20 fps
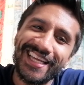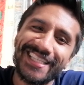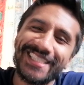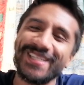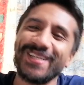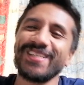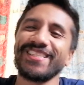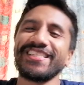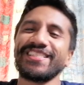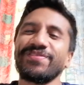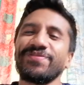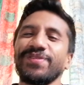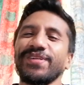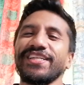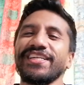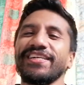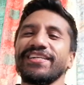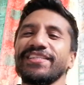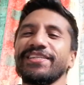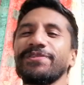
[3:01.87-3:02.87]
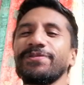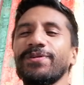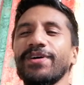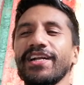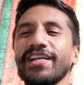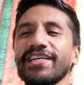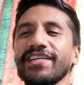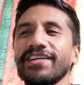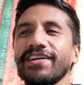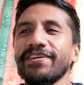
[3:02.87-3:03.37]
they shot this video a little
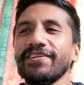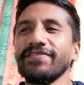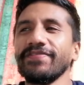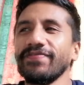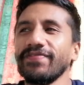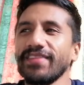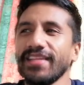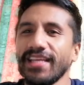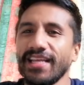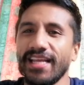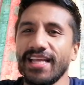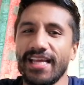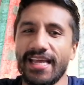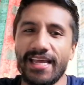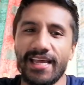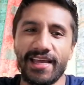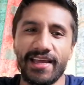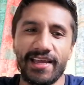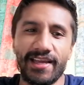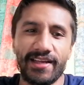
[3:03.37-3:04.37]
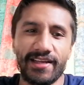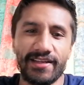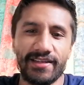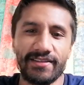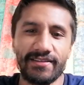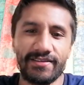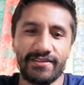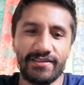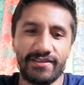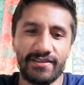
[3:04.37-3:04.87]
while ago,
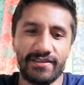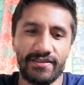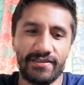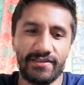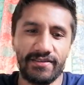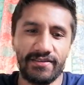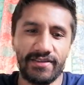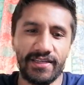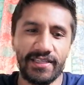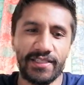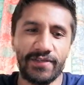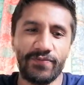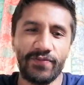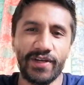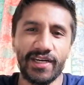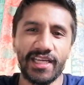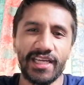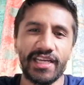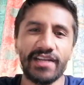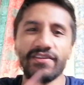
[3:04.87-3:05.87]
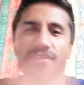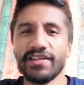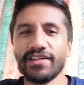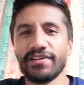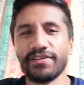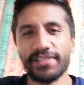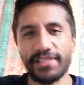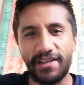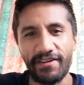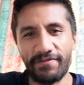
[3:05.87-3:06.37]
and it's funny hearing
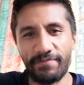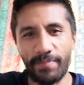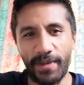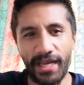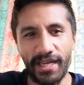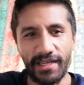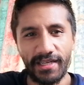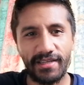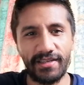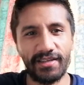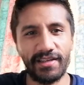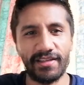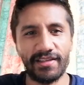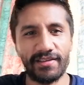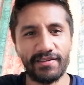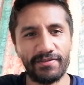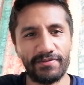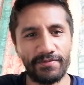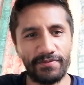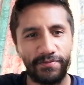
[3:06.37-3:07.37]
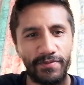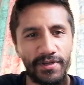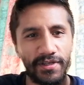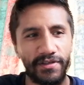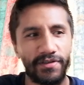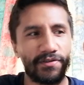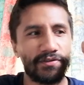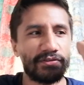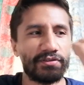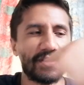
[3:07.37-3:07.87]
yourself back and what
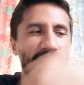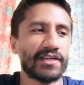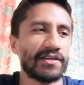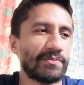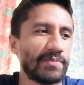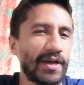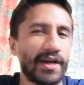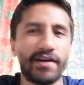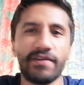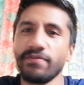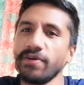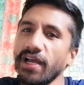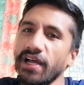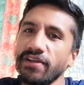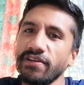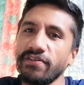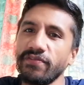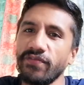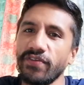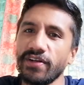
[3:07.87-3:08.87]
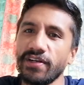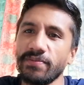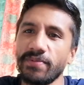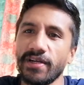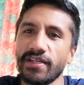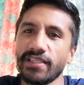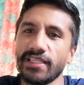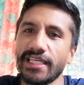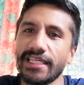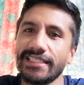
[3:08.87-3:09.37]
you think about, how you feel
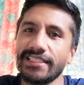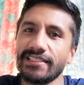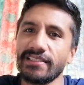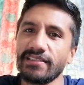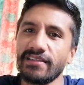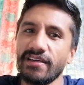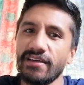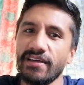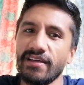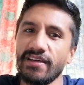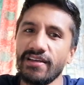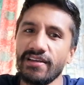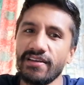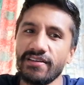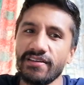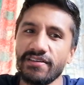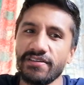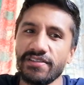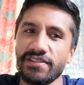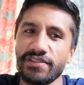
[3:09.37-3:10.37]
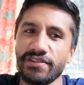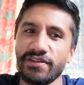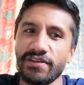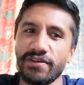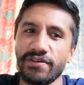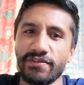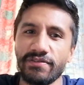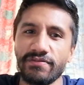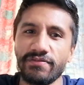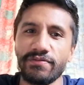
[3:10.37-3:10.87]
about things, because you're
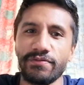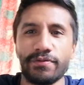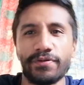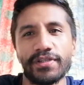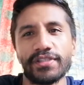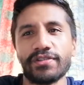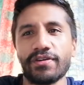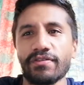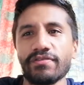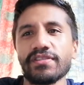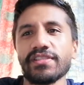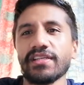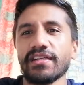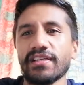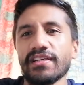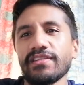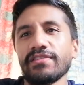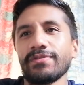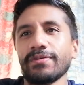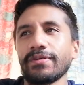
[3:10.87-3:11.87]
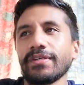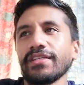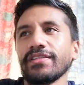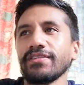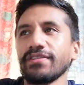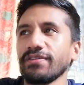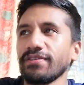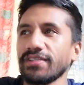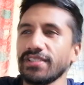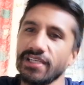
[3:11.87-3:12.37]
not always constantly talking
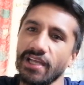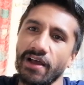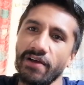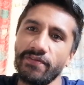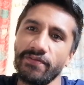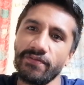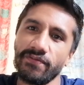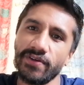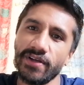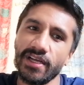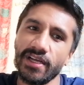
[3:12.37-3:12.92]
to yourself.